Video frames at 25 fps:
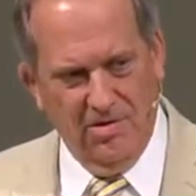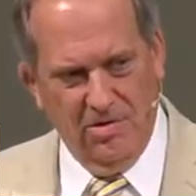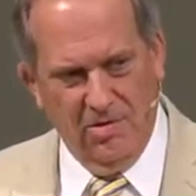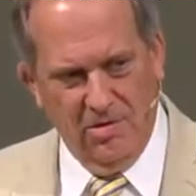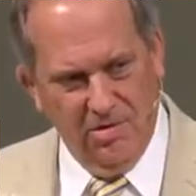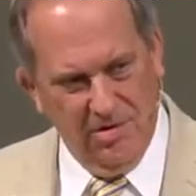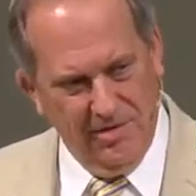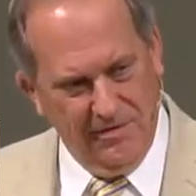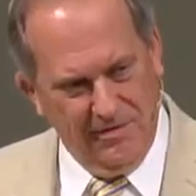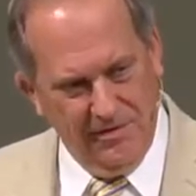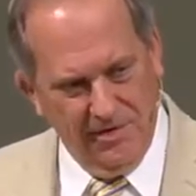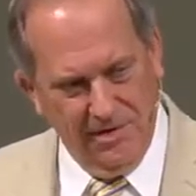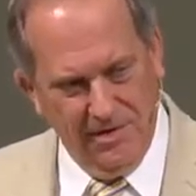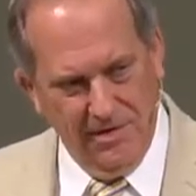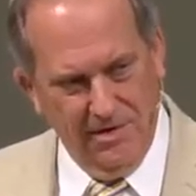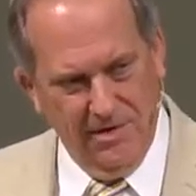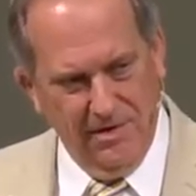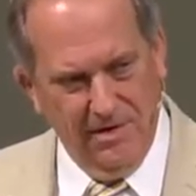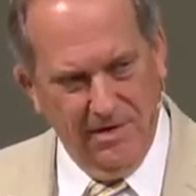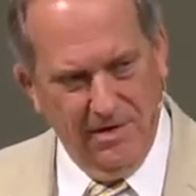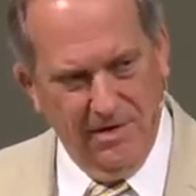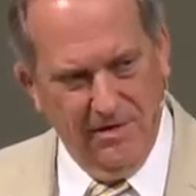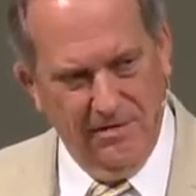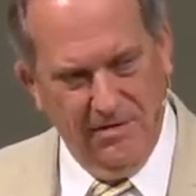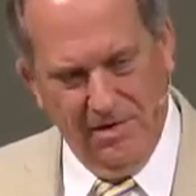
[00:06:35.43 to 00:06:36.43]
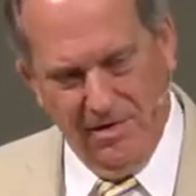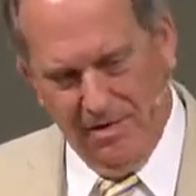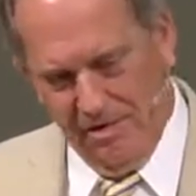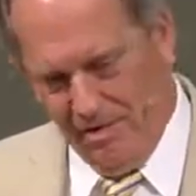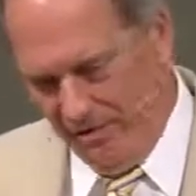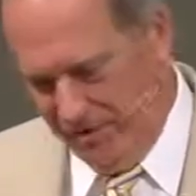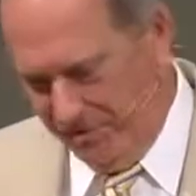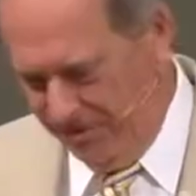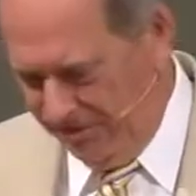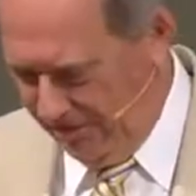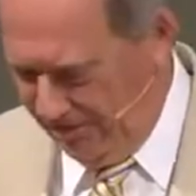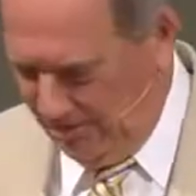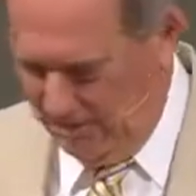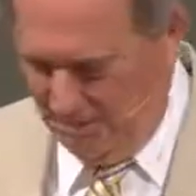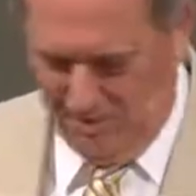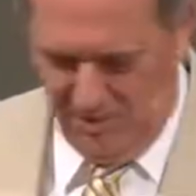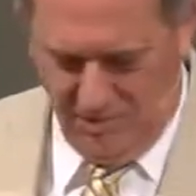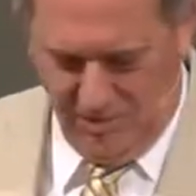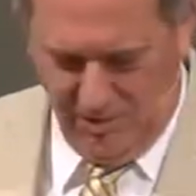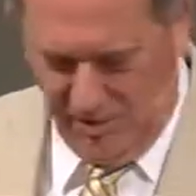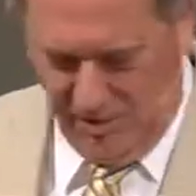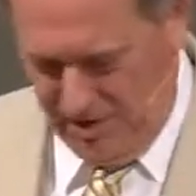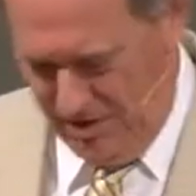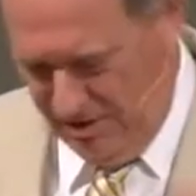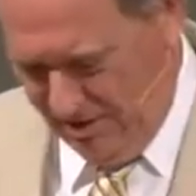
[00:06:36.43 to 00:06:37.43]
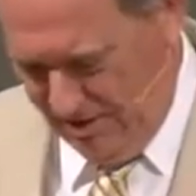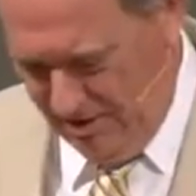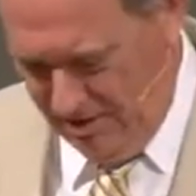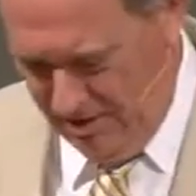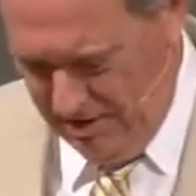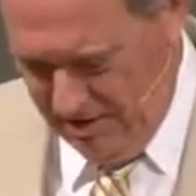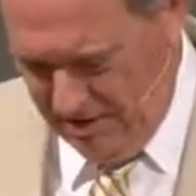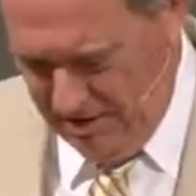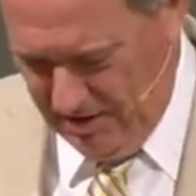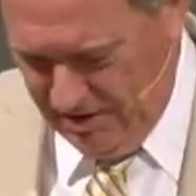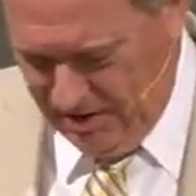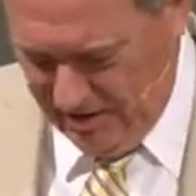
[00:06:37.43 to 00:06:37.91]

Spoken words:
orphan living somewhere